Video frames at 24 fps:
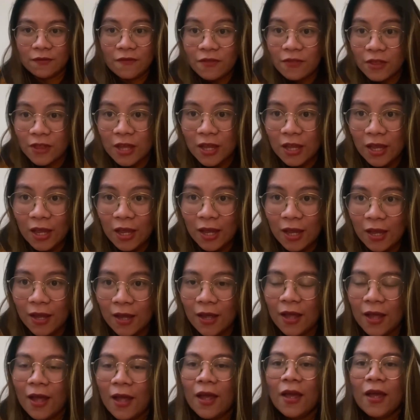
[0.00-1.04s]
thinking.
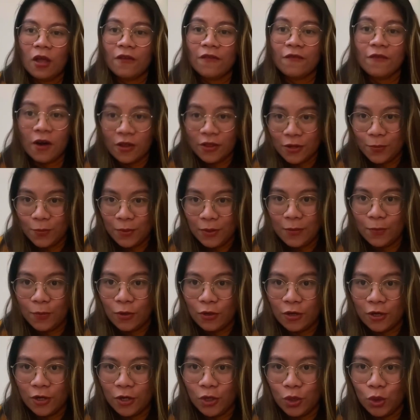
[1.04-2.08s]
If other people
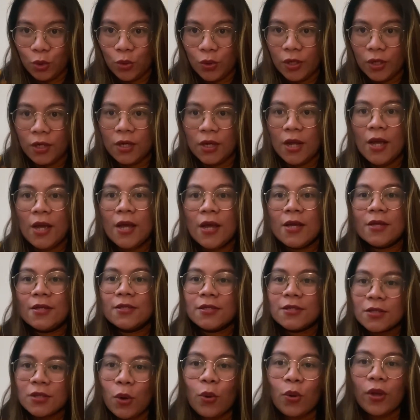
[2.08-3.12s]
can do it,
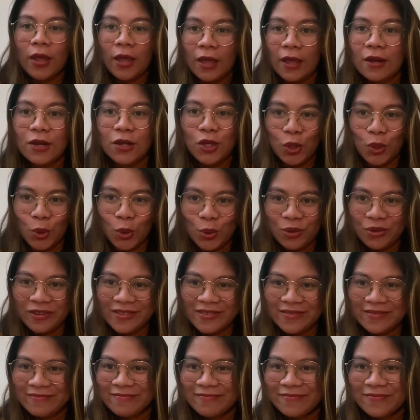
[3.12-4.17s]
so can you.
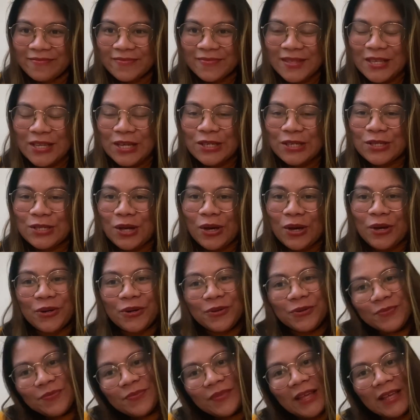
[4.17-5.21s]

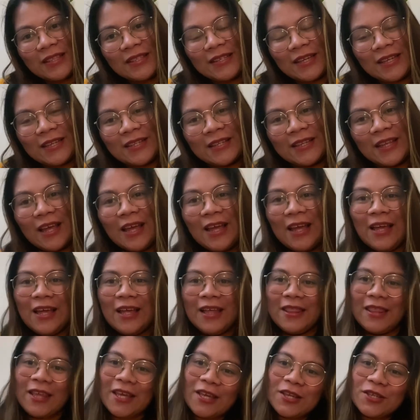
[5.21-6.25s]
So that's it.
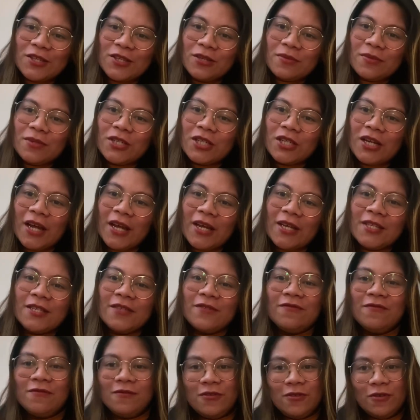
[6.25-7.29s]
Thank you so much, guys,
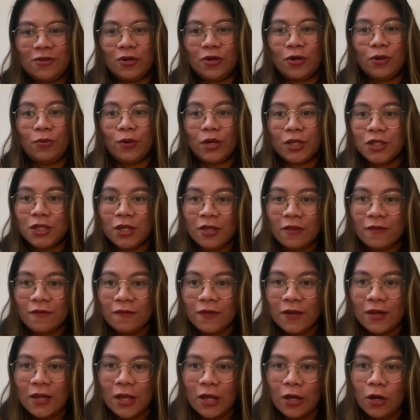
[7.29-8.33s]
for watching the
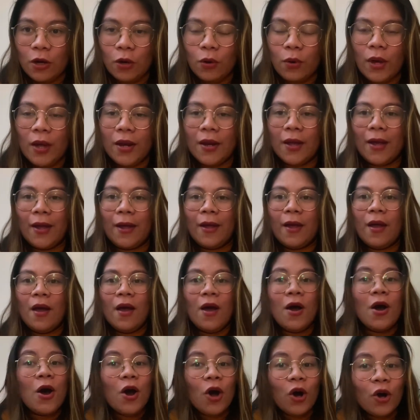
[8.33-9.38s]
video, and I
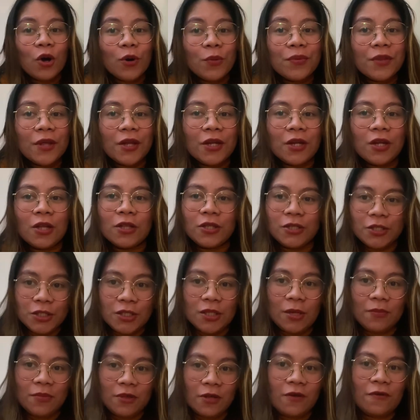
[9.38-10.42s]
hope that you learned
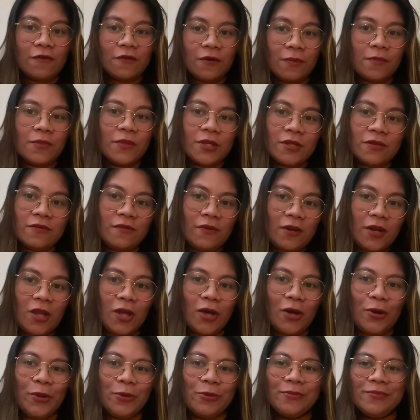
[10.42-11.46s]
something from this
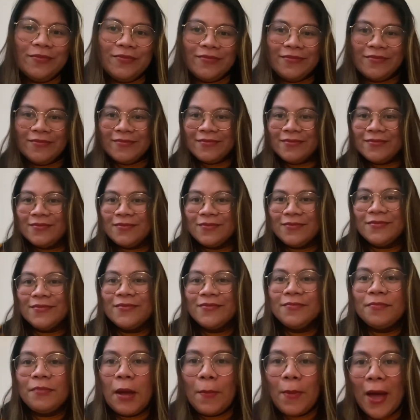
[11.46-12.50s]
video.
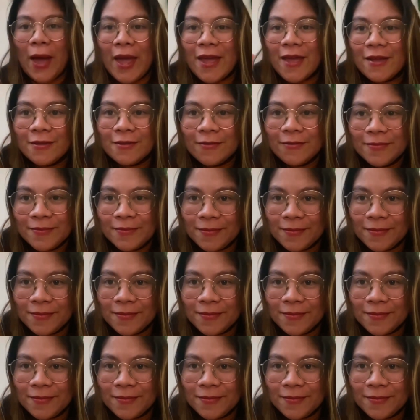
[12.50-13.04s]
Bye bye.